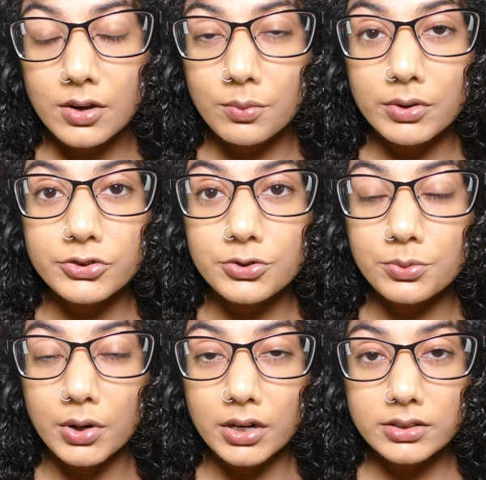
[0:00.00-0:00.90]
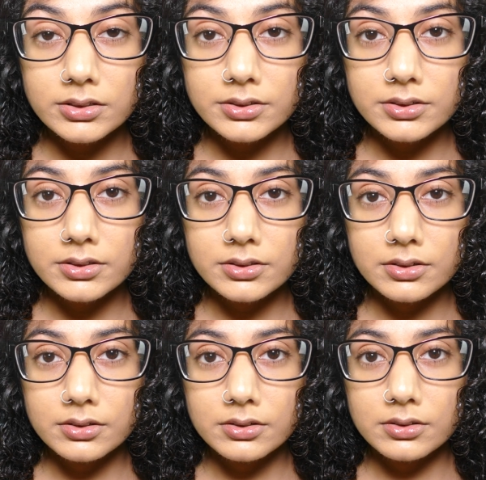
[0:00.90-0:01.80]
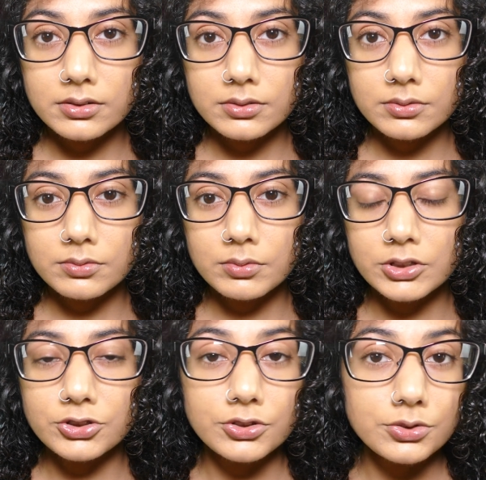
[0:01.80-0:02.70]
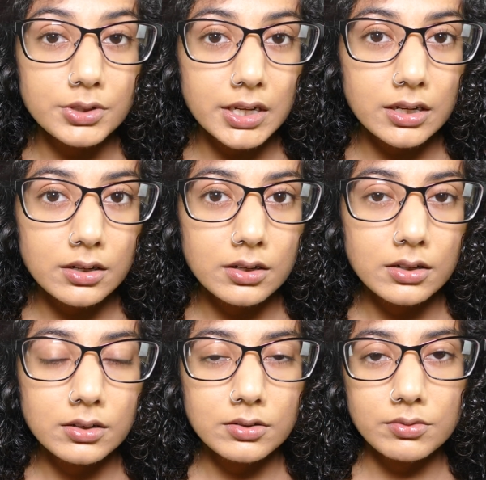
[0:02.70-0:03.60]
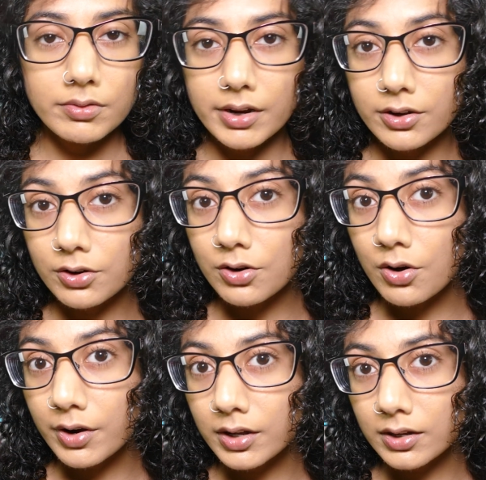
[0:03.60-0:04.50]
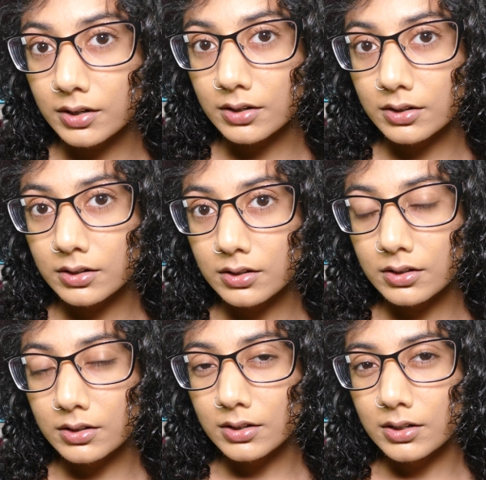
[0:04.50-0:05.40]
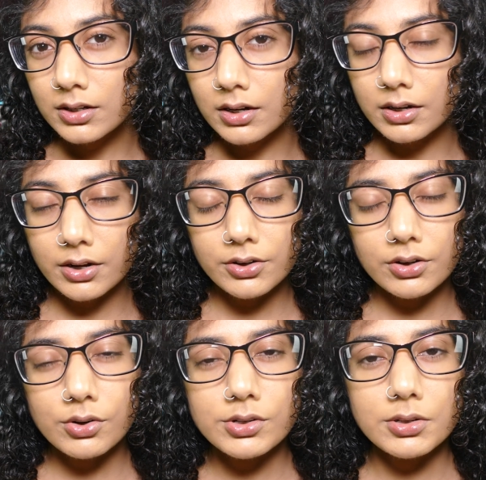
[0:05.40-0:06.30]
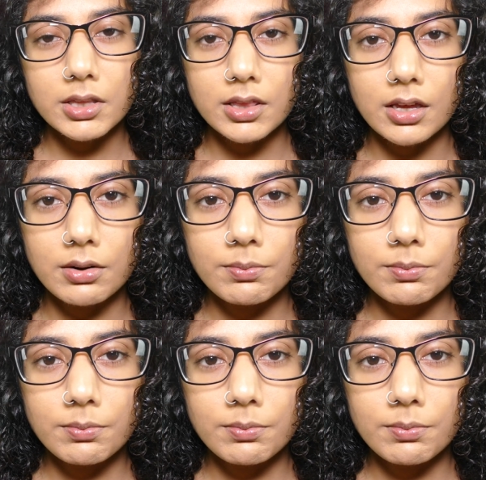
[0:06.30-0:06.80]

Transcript: what you want, what you're doing, where you're going, and how you're going to get there.